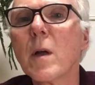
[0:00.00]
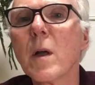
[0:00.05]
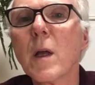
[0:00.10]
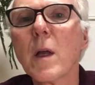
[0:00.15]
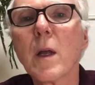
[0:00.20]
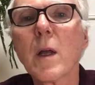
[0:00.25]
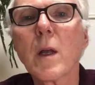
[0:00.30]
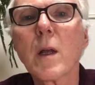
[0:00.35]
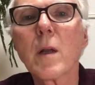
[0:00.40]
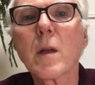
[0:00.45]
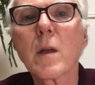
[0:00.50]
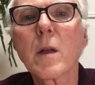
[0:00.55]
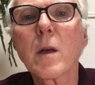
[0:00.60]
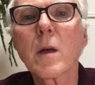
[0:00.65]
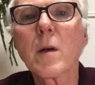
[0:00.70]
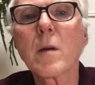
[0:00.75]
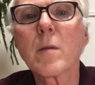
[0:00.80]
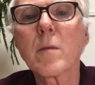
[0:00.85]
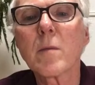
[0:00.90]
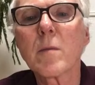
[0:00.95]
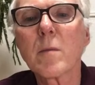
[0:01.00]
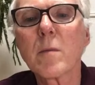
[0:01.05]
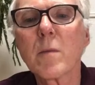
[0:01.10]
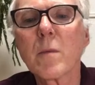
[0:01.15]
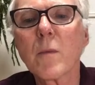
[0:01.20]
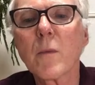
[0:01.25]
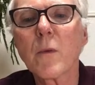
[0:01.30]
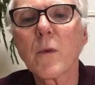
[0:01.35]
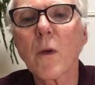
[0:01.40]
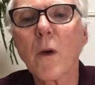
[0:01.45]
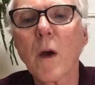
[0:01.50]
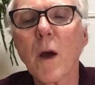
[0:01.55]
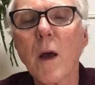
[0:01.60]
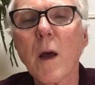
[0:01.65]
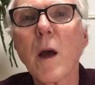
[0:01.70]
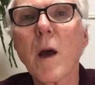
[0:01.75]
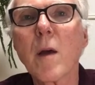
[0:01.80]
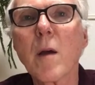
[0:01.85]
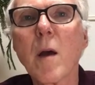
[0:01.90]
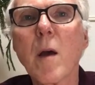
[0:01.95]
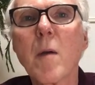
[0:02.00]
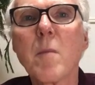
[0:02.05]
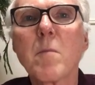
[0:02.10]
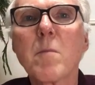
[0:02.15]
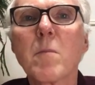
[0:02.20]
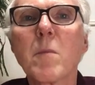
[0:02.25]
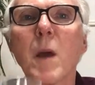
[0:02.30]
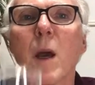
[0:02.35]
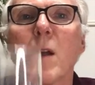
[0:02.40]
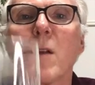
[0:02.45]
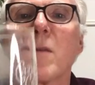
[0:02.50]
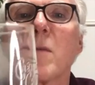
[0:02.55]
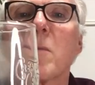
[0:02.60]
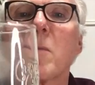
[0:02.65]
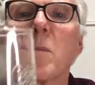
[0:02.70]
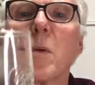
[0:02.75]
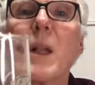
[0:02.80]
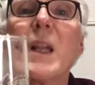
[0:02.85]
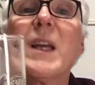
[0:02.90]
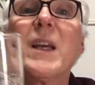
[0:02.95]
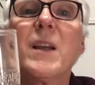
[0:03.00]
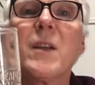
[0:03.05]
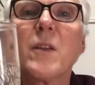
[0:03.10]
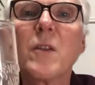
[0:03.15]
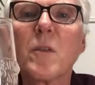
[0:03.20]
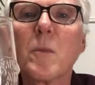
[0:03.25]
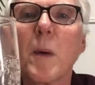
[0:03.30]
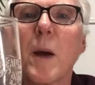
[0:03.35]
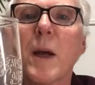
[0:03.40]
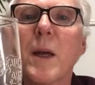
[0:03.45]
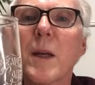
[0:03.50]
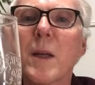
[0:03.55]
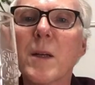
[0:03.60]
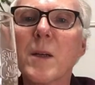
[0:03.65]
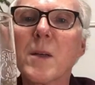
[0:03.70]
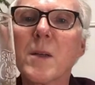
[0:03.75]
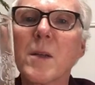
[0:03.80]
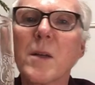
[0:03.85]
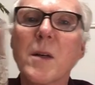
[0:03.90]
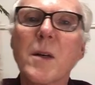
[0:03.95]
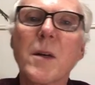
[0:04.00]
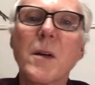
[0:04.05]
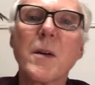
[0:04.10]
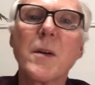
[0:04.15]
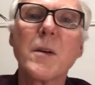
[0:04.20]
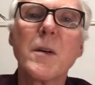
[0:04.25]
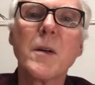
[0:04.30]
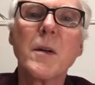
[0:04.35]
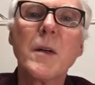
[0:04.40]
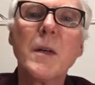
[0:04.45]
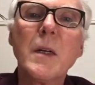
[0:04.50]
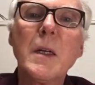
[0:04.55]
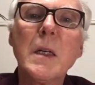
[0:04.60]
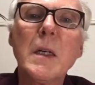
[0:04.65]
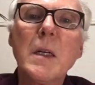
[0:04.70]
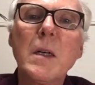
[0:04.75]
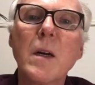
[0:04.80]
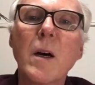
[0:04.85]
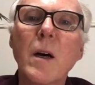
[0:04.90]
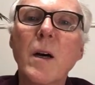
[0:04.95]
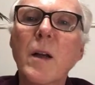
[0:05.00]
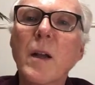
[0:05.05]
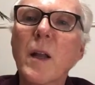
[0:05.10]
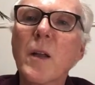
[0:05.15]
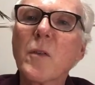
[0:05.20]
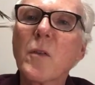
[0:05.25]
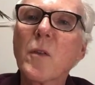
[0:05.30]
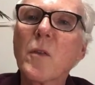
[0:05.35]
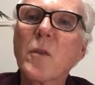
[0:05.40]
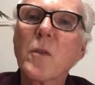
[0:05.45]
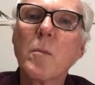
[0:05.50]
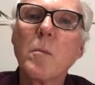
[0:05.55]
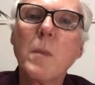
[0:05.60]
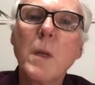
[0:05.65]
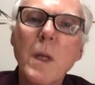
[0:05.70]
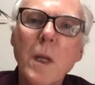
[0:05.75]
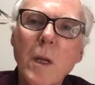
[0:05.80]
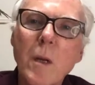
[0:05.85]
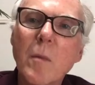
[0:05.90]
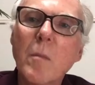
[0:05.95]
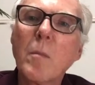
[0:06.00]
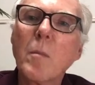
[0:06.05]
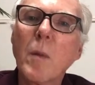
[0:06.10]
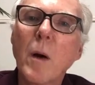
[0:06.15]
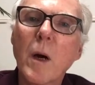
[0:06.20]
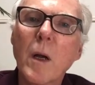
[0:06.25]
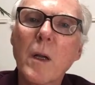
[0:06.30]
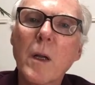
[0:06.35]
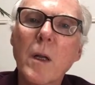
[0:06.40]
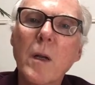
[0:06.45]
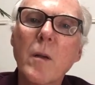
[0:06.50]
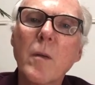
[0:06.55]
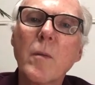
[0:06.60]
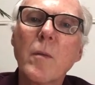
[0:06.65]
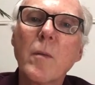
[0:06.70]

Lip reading: and so I'm kind of pleased by it. It has a medium body,